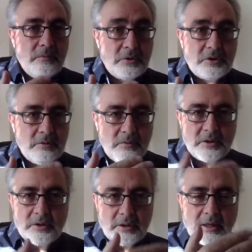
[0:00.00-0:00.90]
which
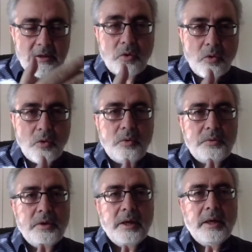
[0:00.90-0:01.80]
their
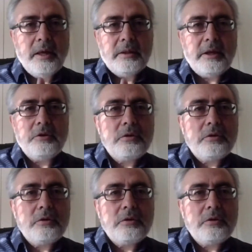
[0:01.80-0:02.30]
own. They